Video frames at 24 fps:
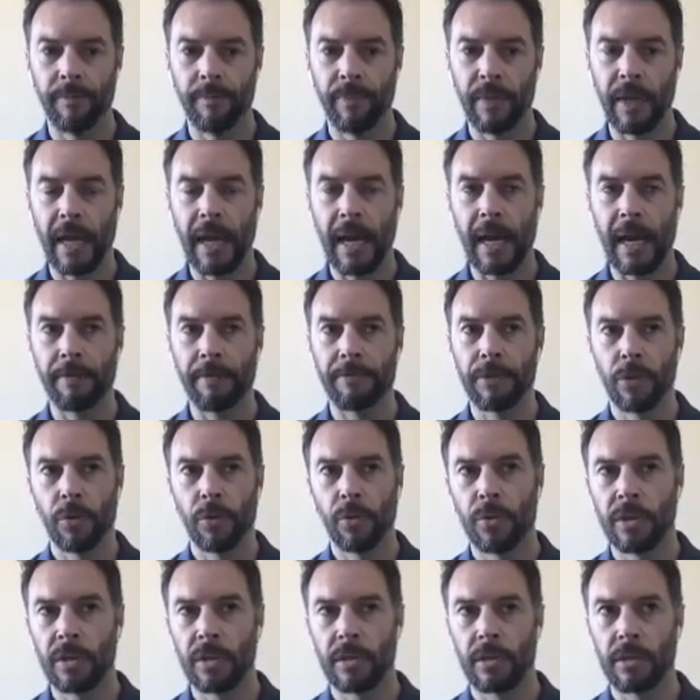they have two
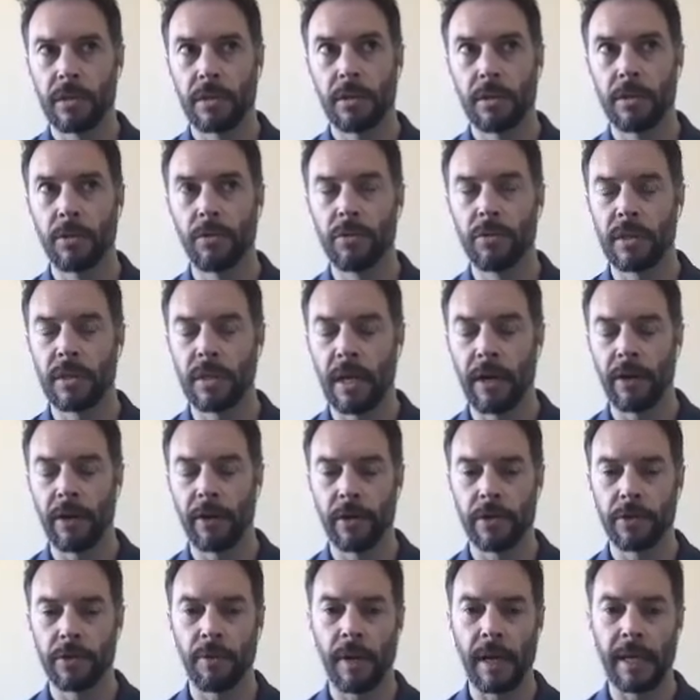
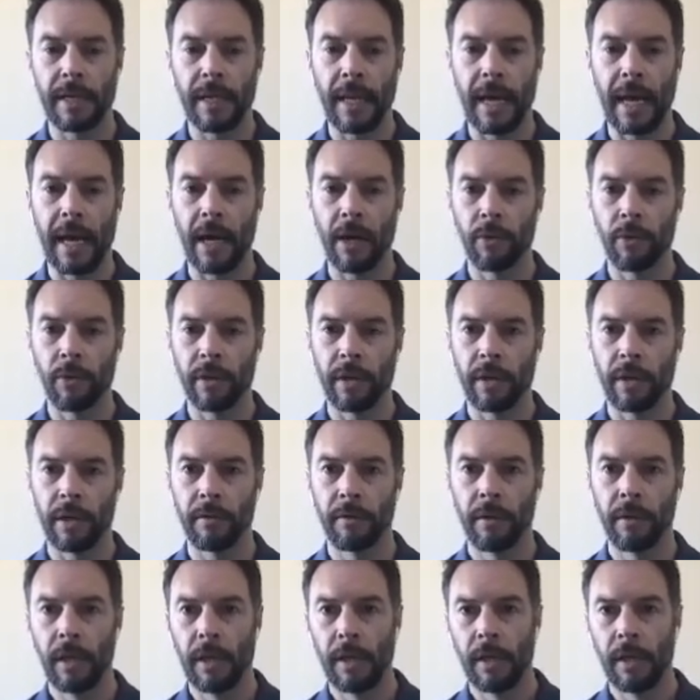scenarios right now where they're